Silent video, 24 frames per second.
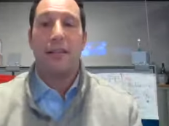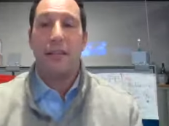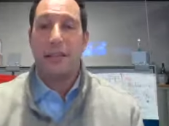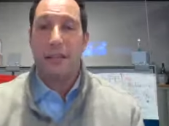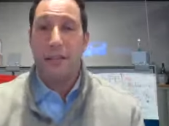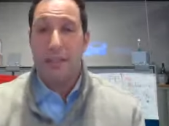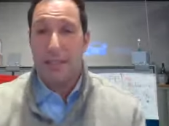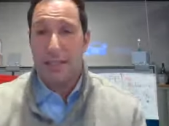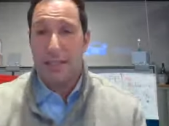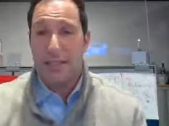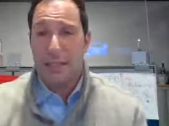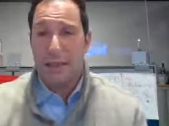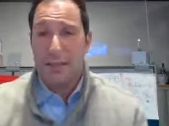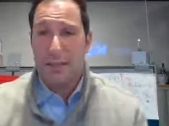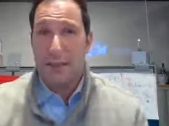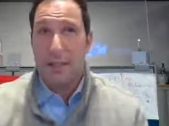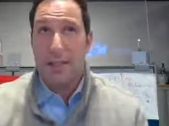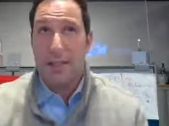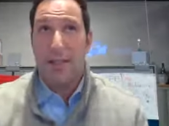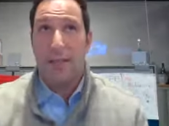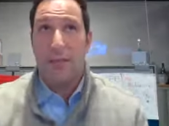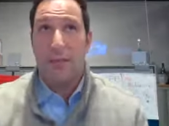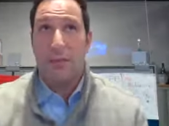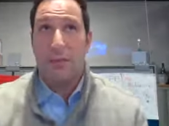th- this
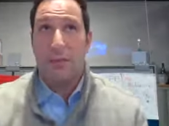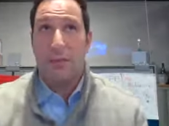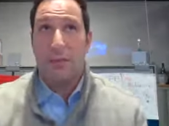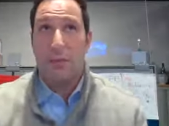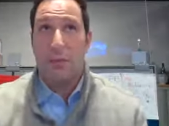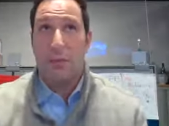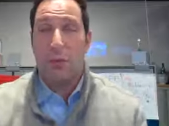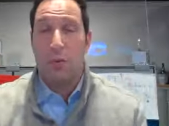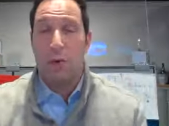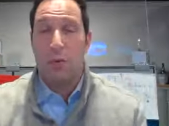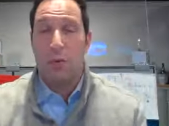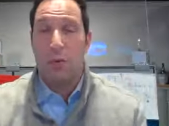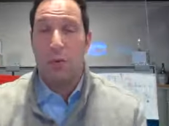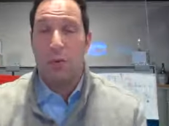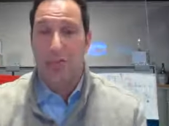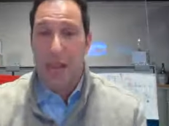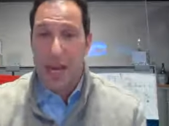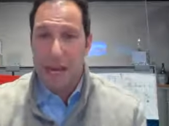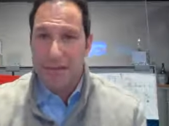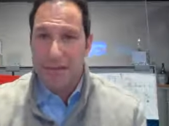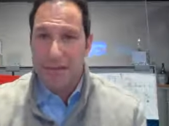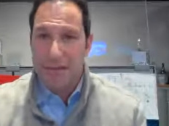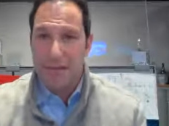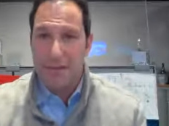defense was
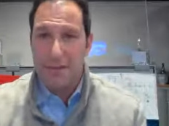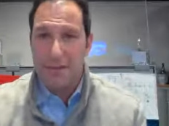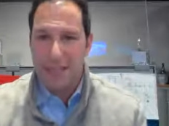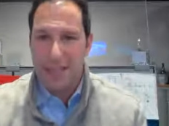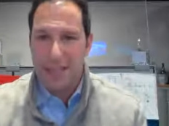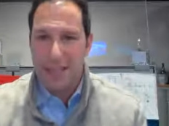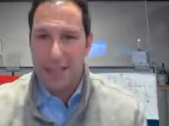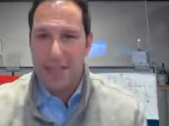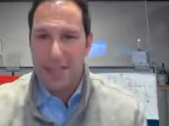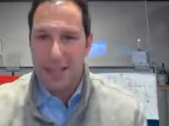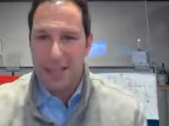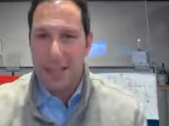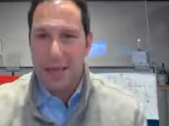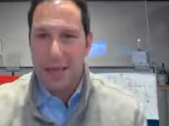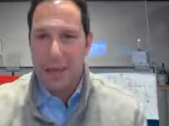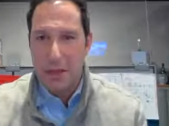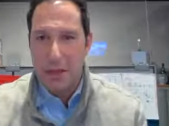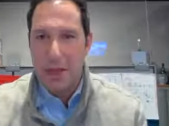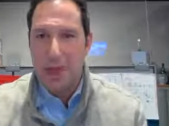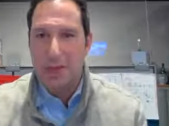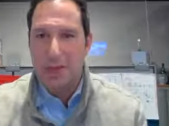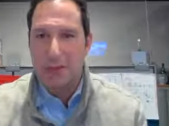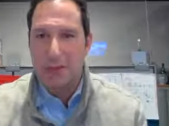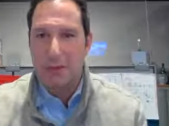not the defense that they
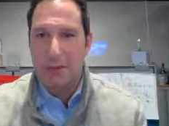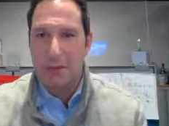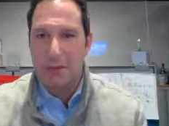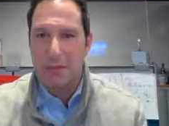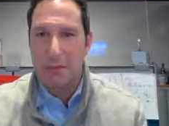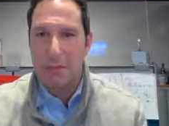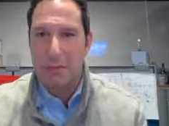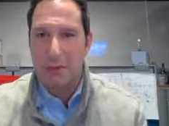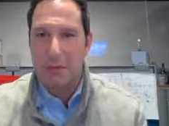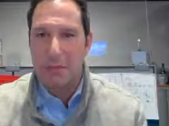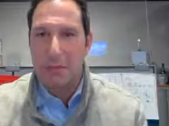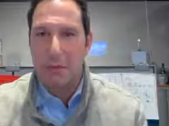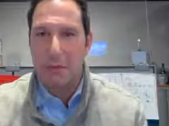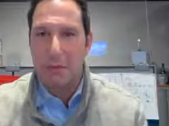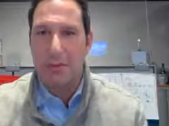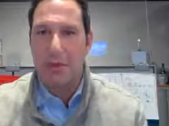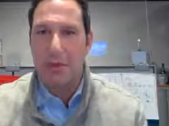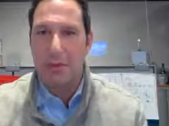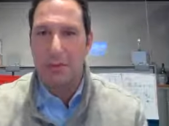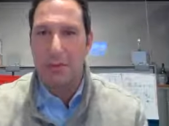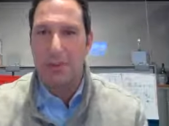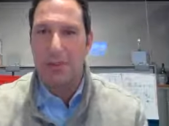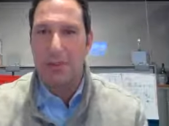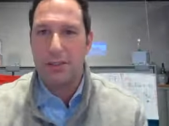thought they were going to be
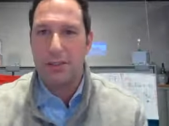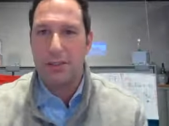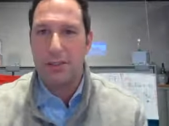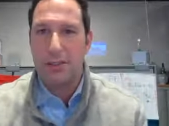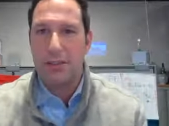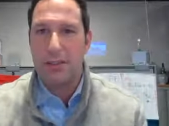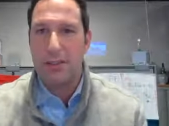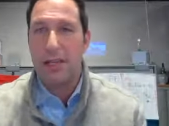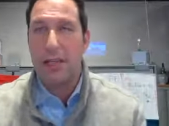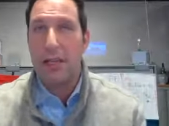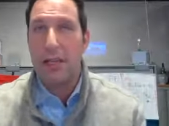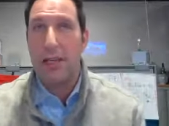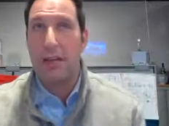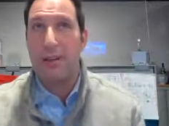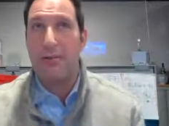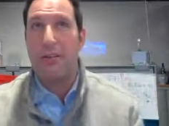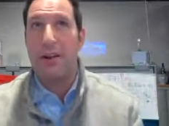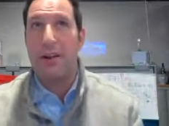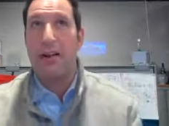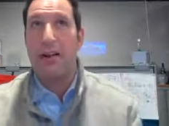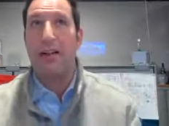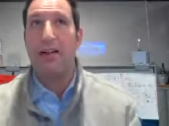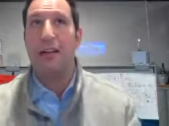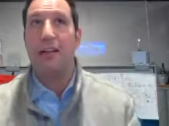playing with this year. And
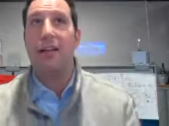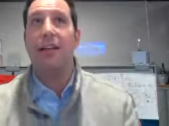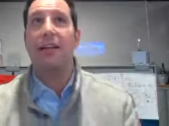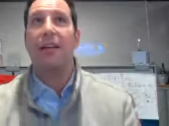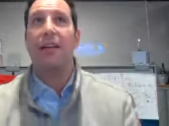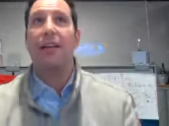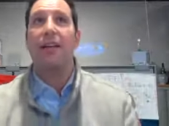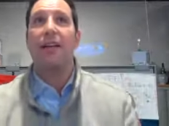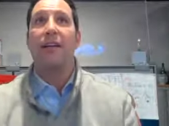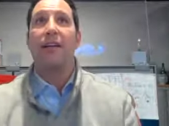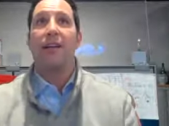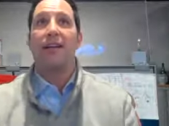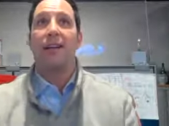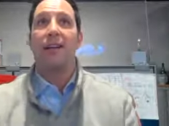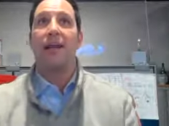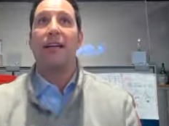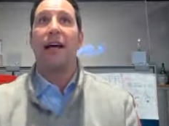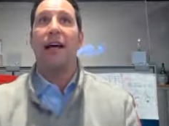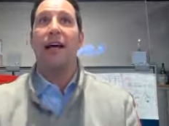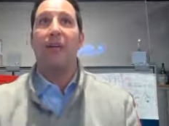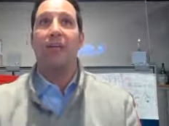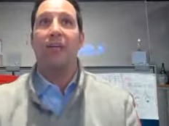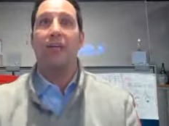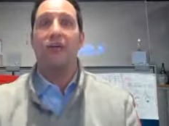and frankly, the
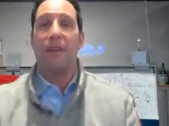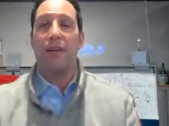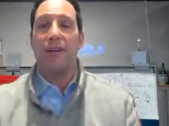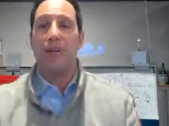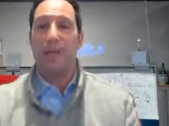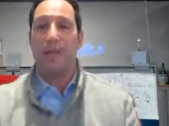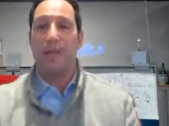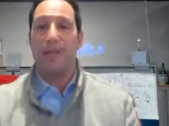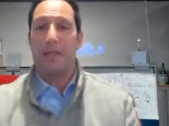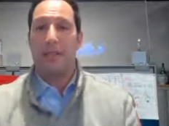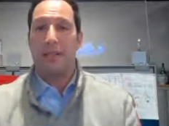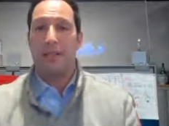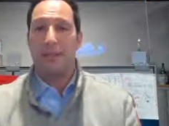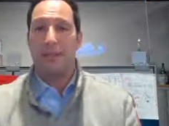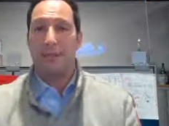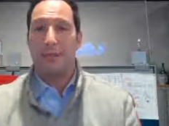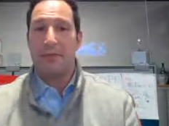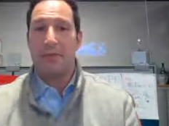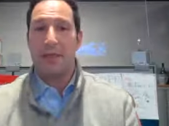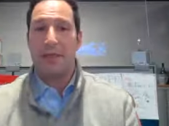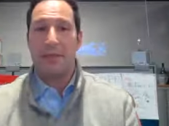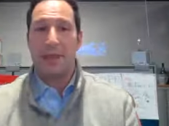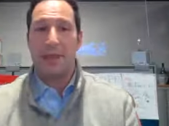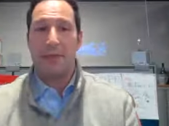last three games, it
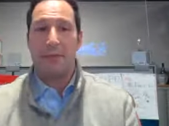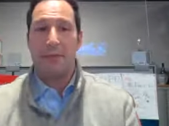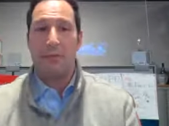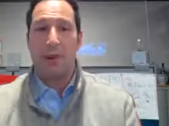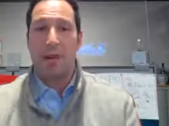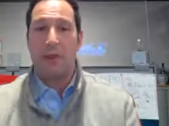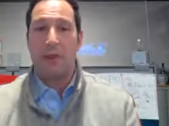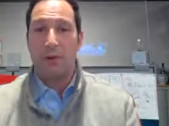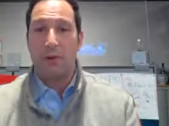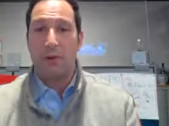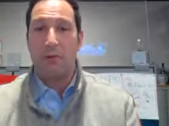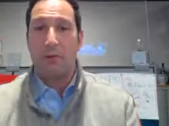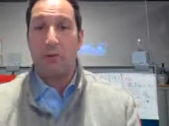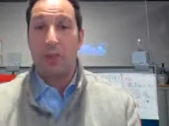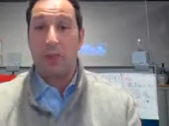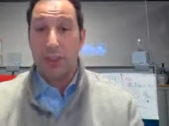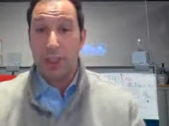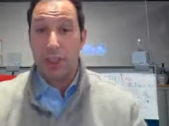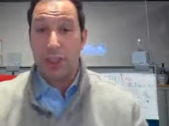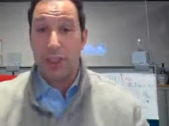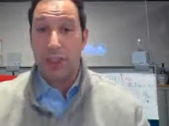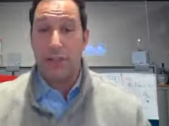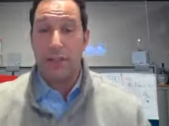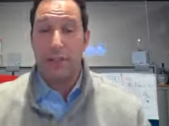seems like they may have
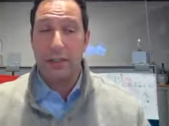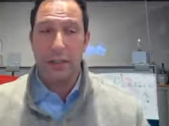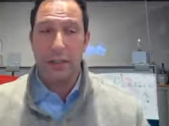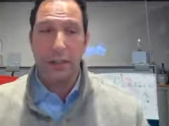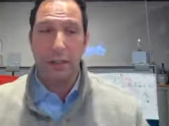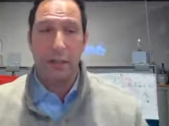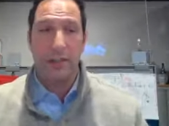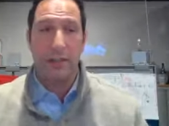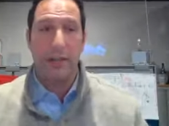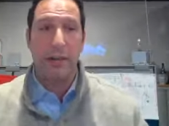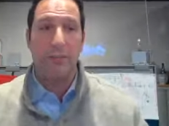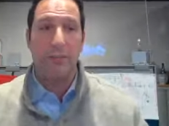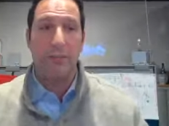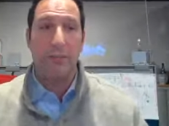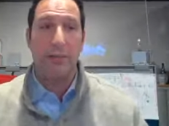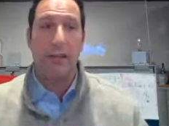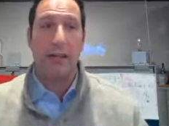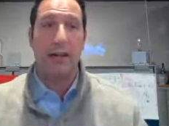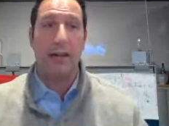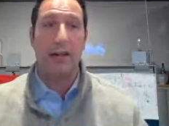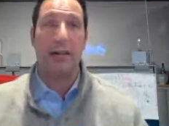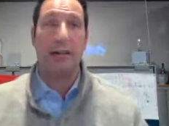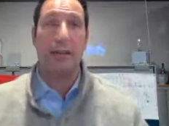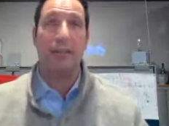overachieved a little bit.
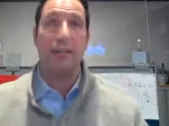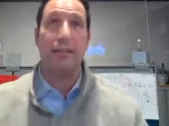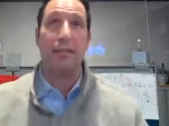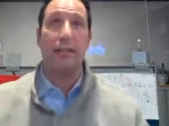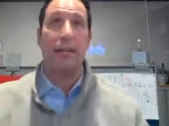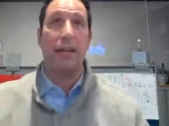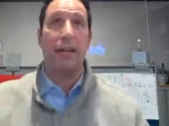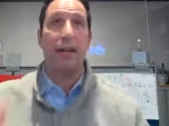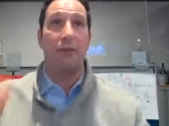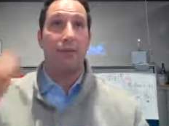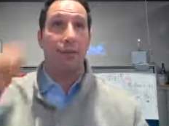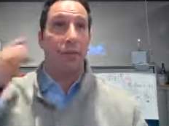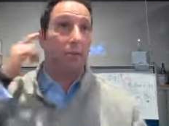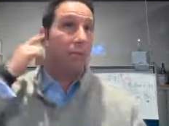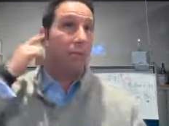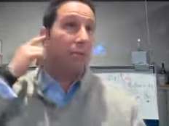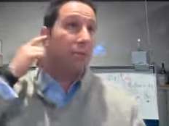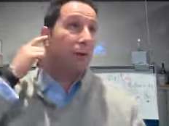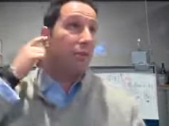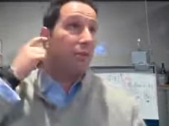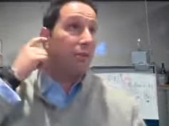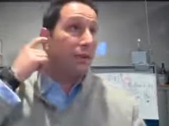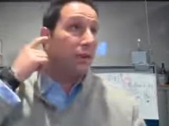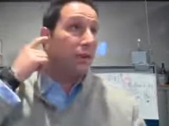Not can't really
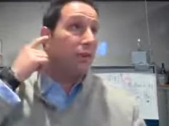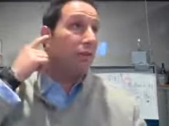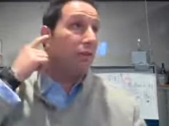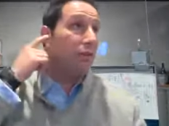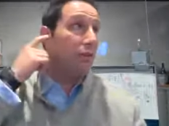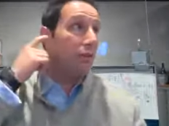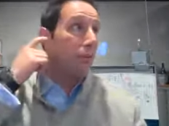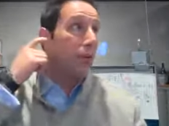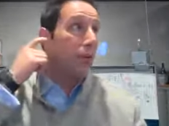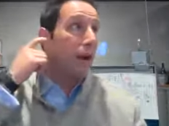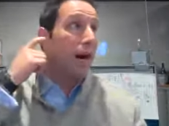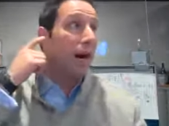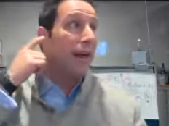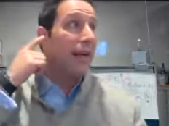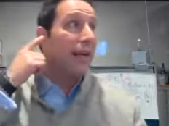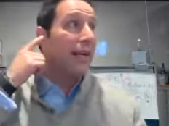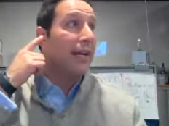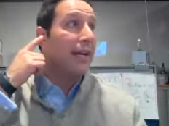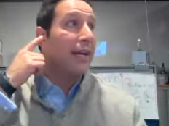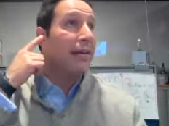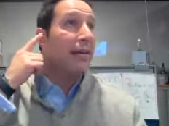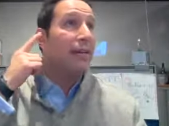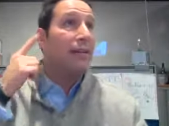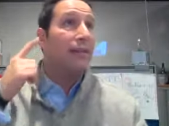put my finger on
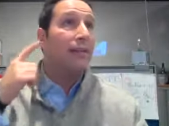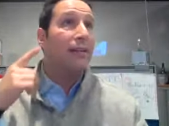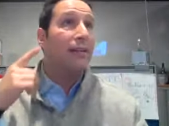why